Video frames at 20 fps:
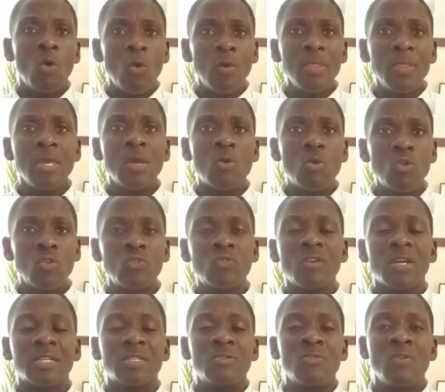or the
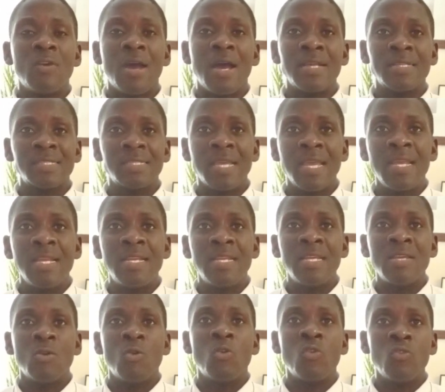contract you are
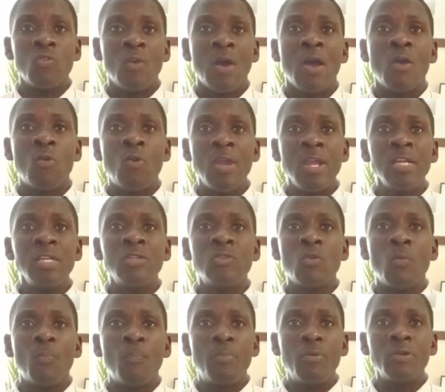signing or you are going
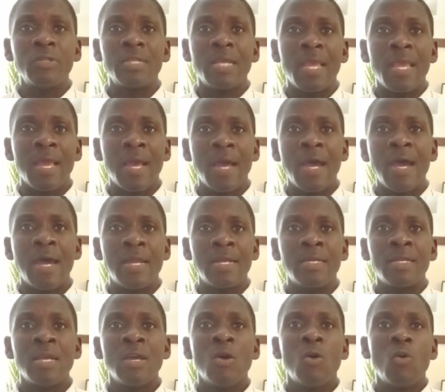to put a
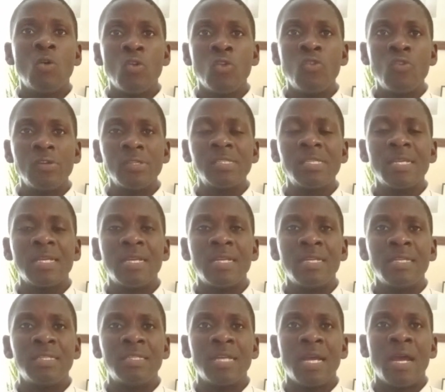hand or your
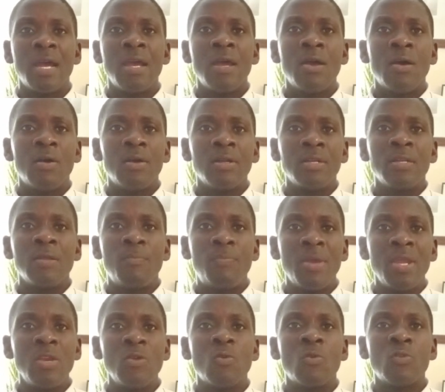signature,
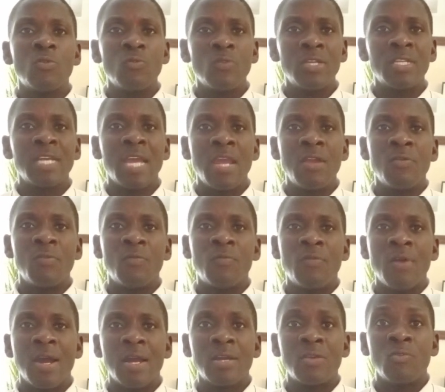depending on which kind of
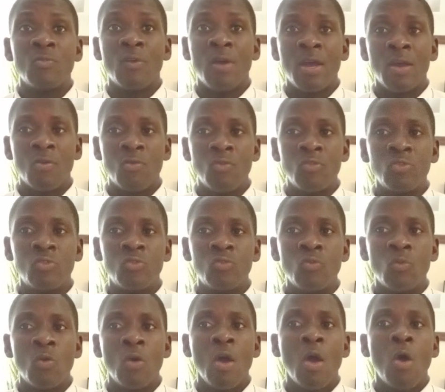work you are going to
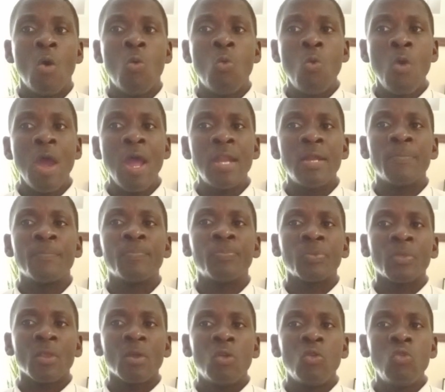do. One,
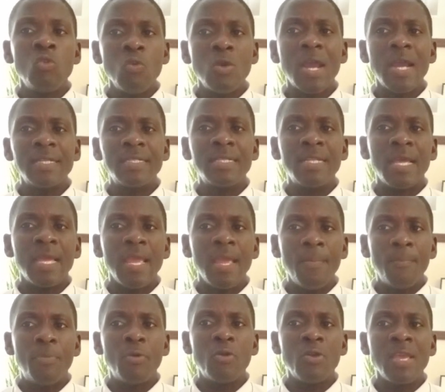look at the
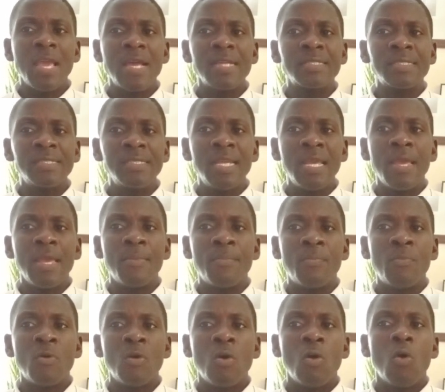employer's
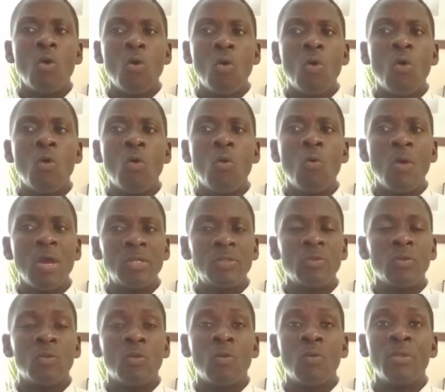name or what
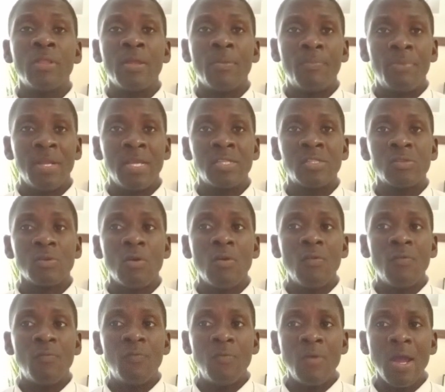you call the place
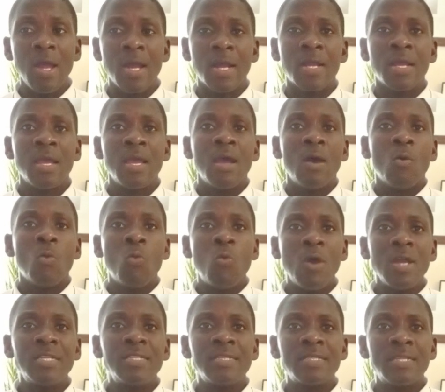of work.
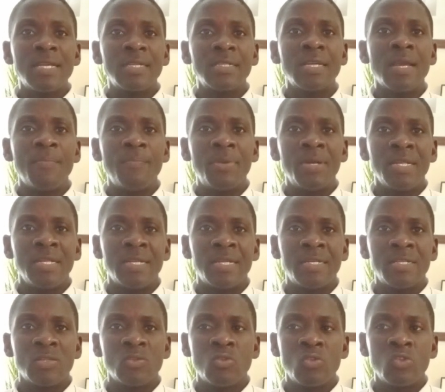What is that company
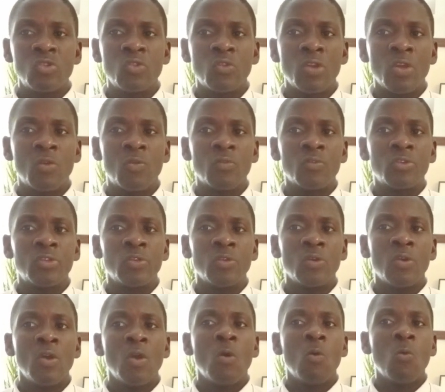that is going to recruit
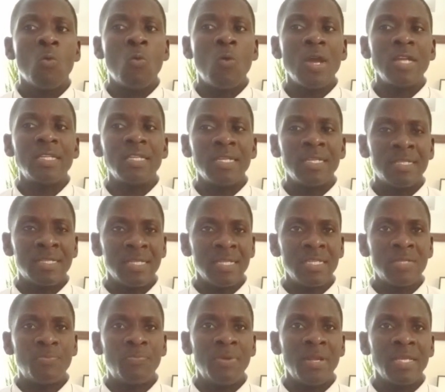you? What is
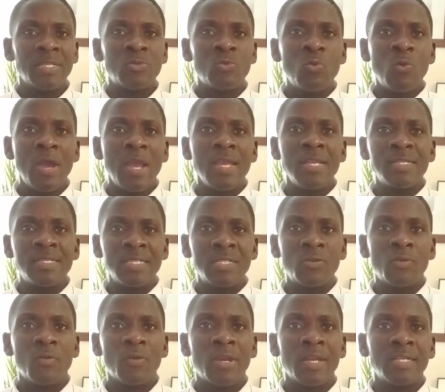its place? Where is
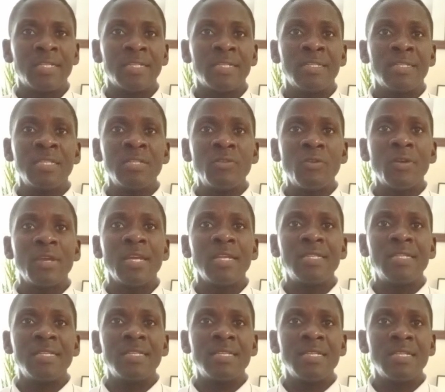it located? Is it
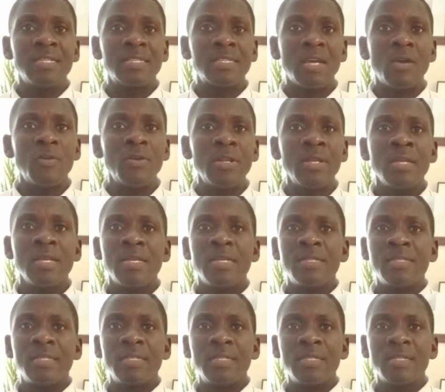located in Saudi?
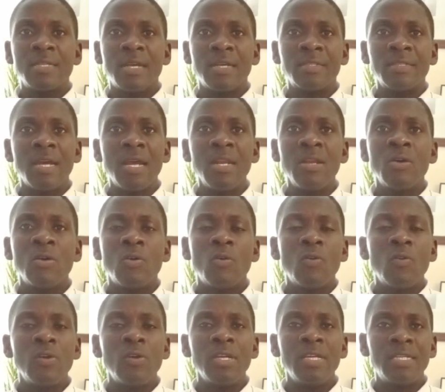Is it in Qatar?
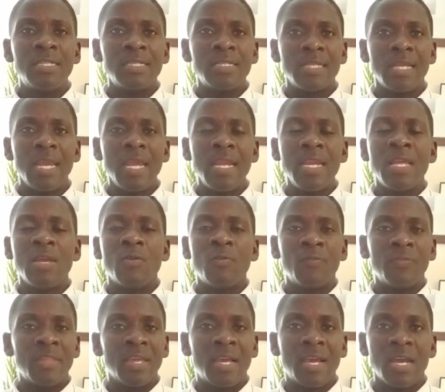Or it is any
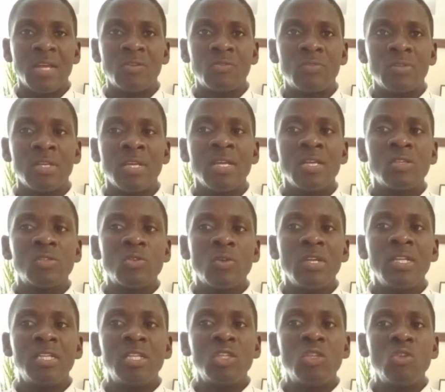of the country? So
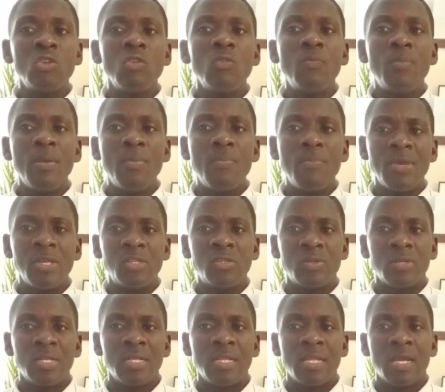it should be
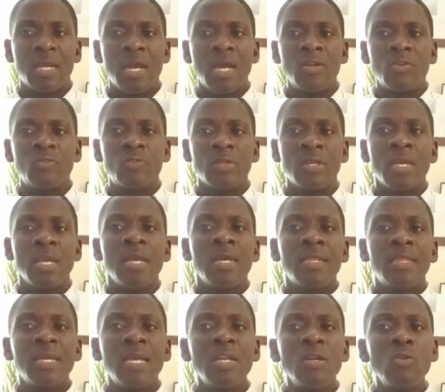mentioned in the country.
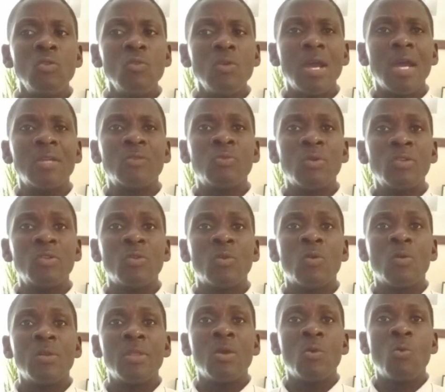Then look at what you
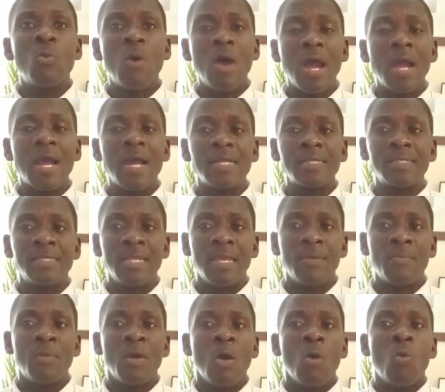call the worker's
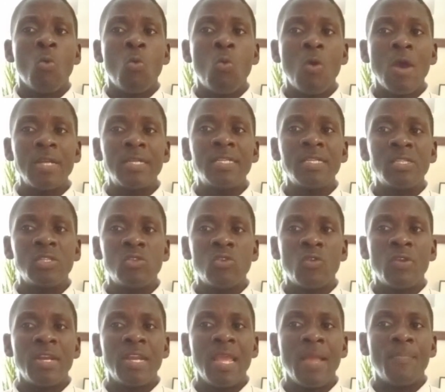name. What is
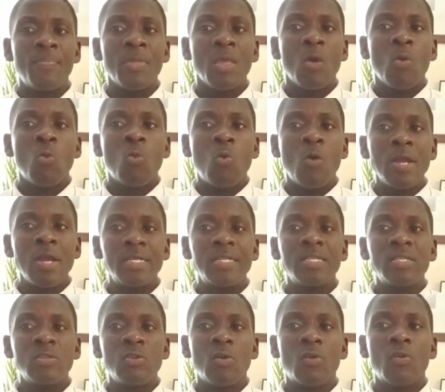your name? What
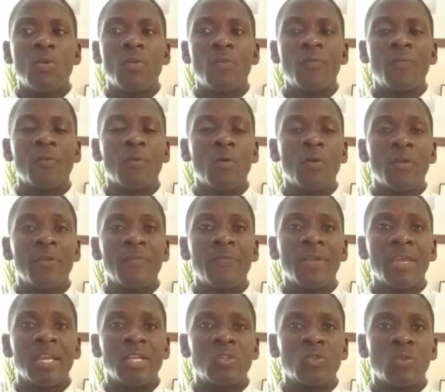is your
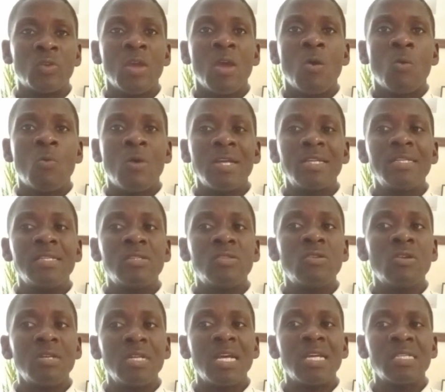qualification? What
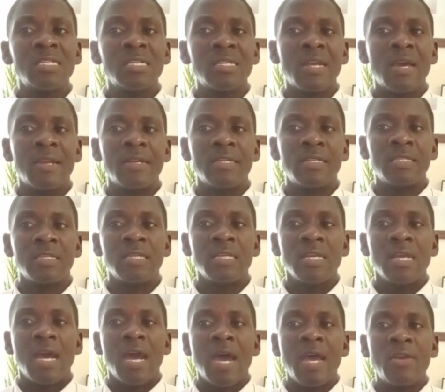is your nationality?
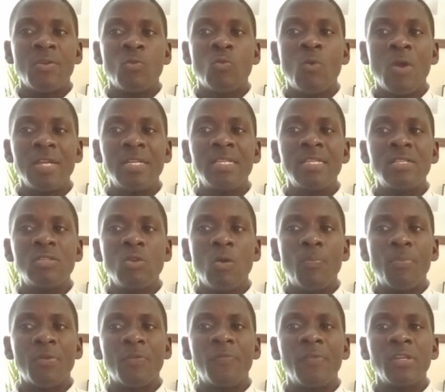And what is
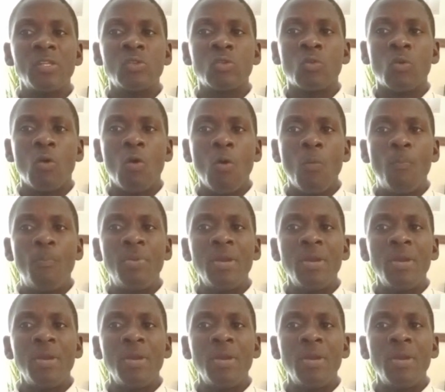your professional or